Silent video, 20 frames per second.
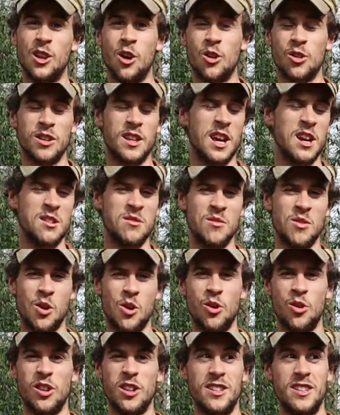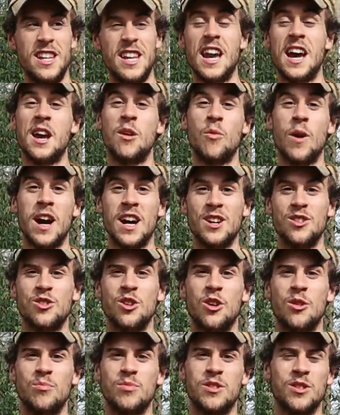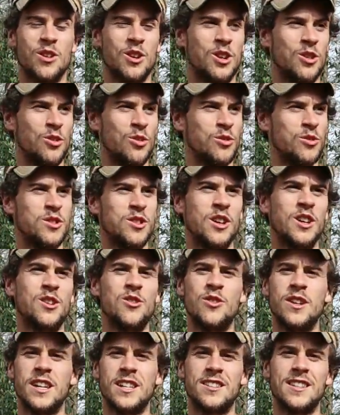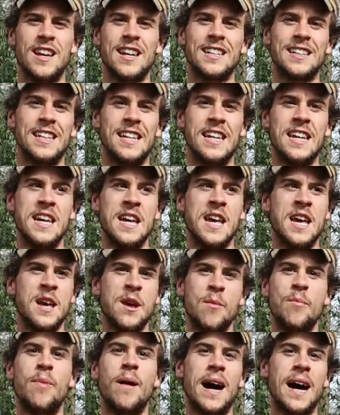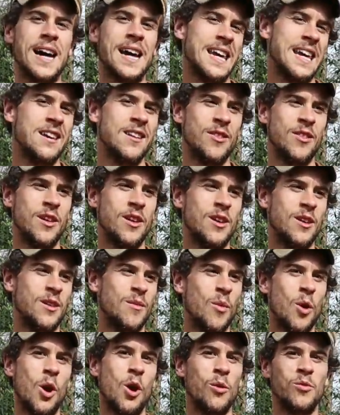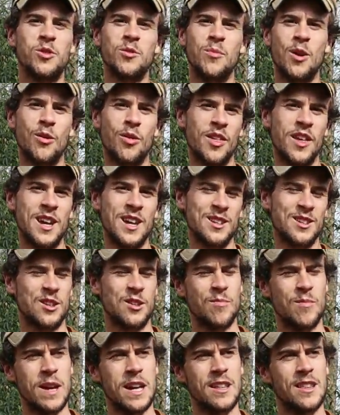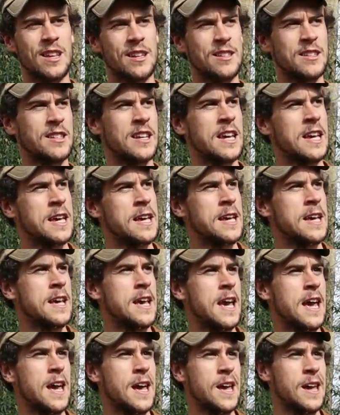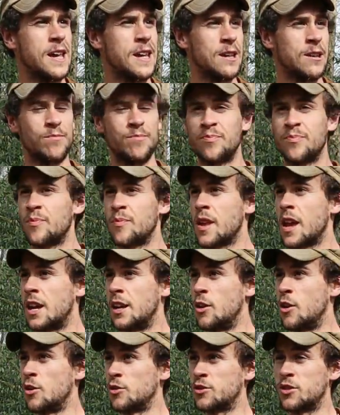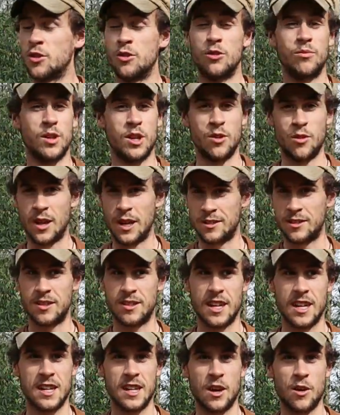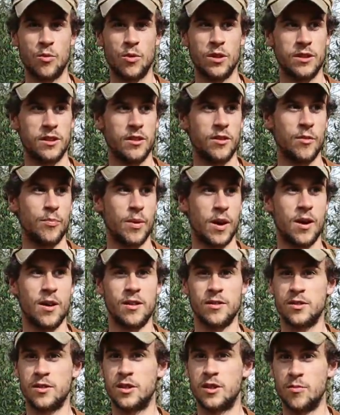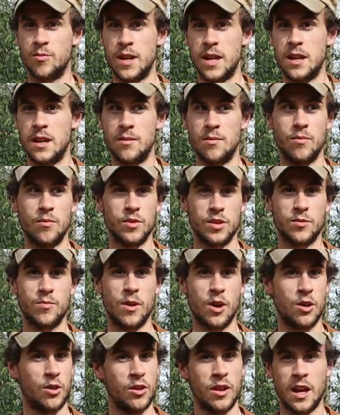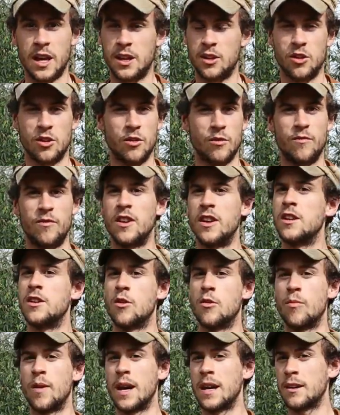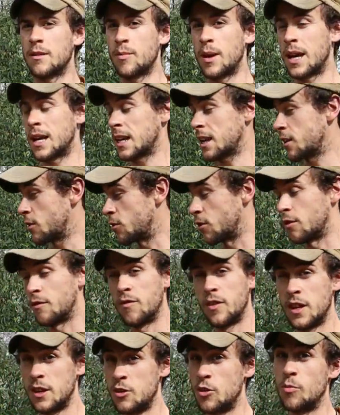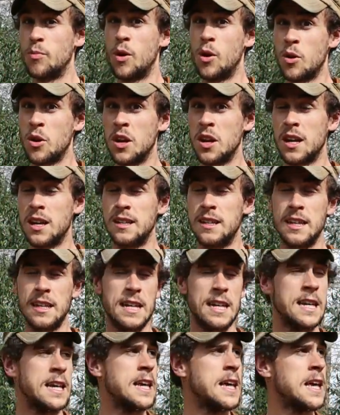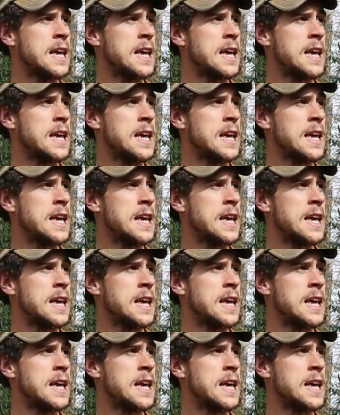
lockdown. All the DIY shops are closed, so I couldn't exactly buy the optimal things to make this. And also, you know, as I said, I wanted the parts to be small, that you could fit in your backpack or fit in your pocket ideally.